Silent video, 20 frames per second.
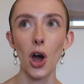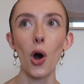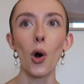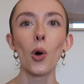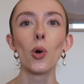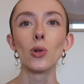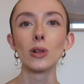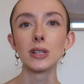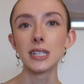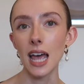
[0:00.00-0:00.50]

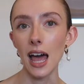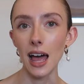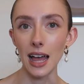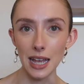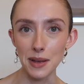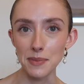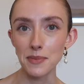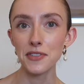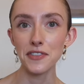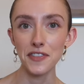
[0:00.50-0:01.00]

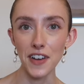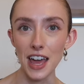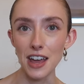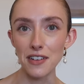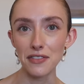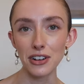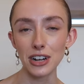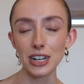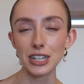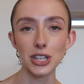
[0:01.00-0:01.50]
all-time
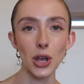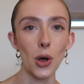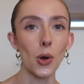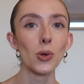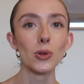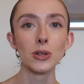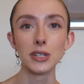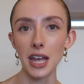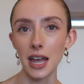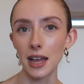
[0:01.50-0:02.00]
favorites,
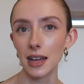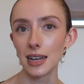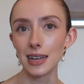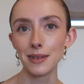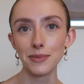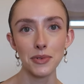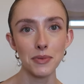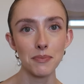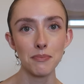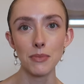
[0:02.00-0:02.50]

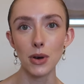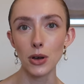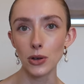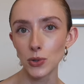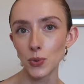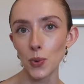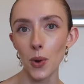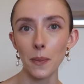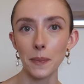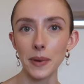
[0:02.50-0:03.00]
all-time
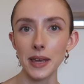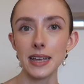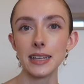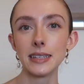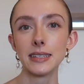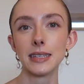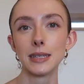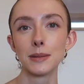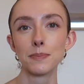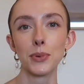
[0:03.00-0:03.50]
most worn
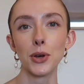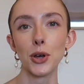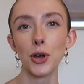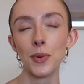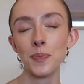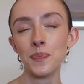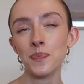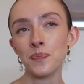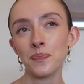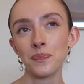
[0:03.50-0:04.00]
pieces,
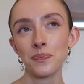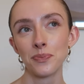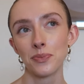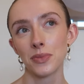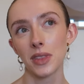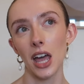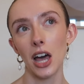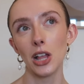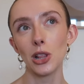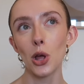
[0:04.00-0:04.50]
but
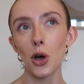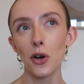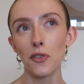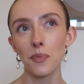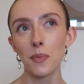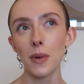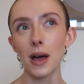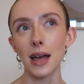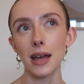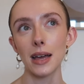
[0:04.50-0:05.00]
a lot
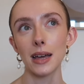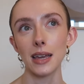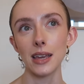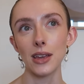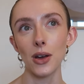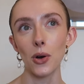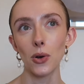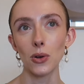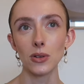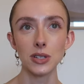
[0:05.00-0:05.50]
of
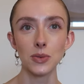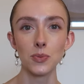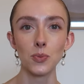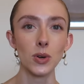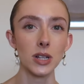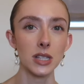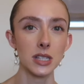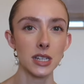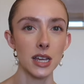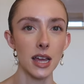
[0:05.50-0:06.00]
my autumn
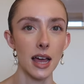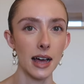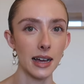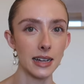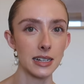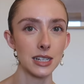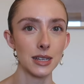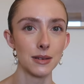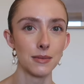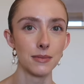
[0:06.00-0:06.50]
winter
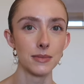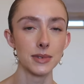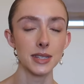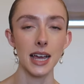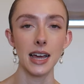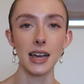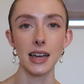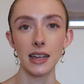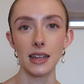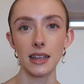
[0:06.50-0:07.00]
items
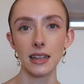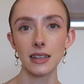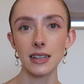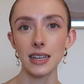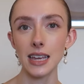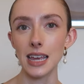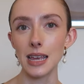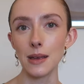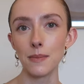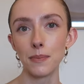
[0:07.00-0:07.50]
I
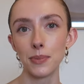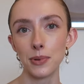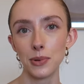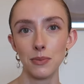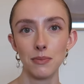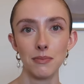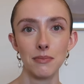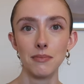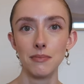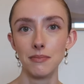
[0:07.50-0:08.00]
keep
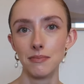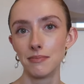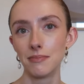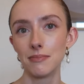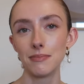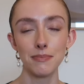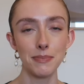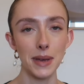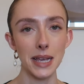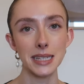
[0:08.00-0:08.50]

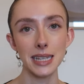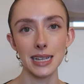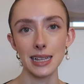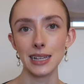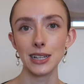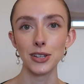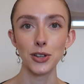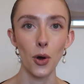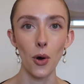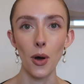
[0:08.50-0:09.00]

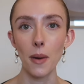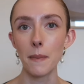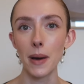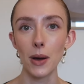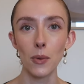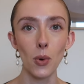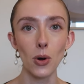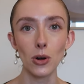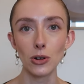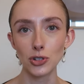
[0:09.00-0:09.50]
basically not in
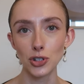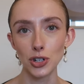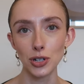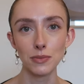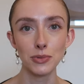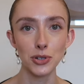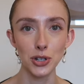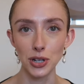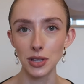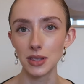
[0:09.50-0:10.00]
my
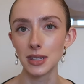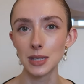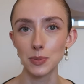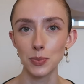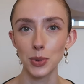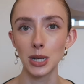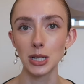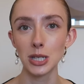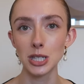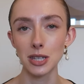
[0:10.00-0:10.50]
wardrobe during the
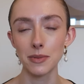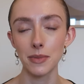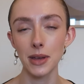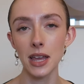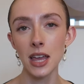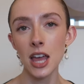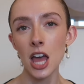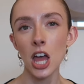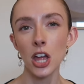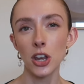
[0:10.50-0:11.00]
spring
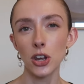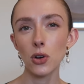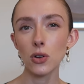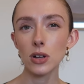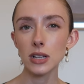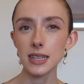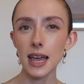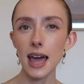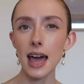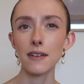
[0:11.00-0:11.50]
summer. Not
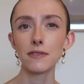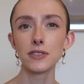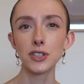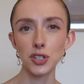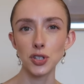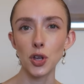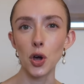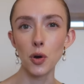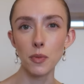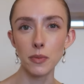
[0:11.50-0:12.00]
because I have
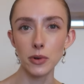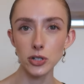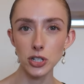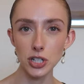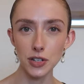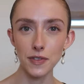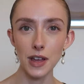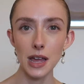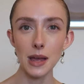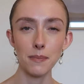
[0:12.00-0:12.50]
so
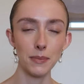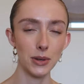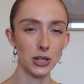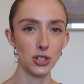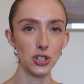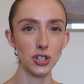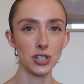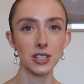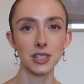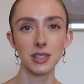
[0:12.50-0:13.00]
much of it, but
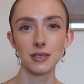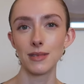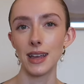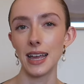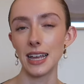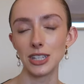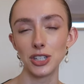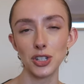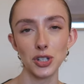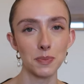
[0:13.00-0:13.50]
just
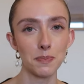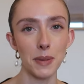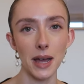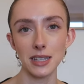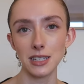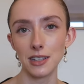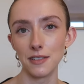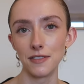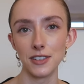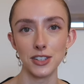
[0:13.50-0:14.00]
it's just
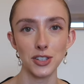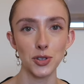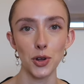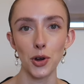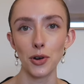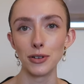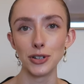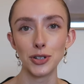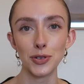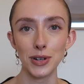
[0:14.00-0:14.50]
better for
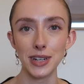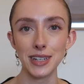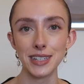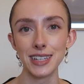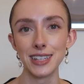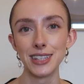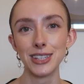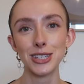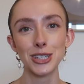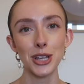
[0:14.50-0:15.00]
storage
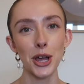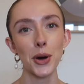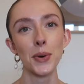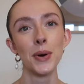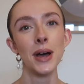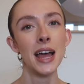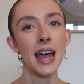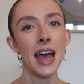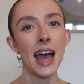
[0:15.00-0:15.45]
reasons. So